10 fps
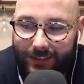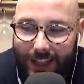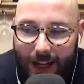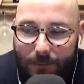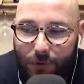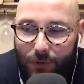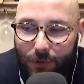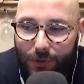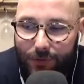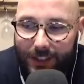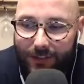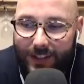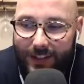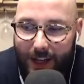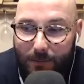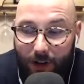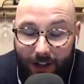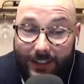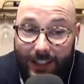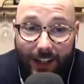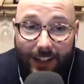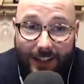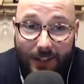Ladbroke Grove, you've got the skate park, and yeah, there's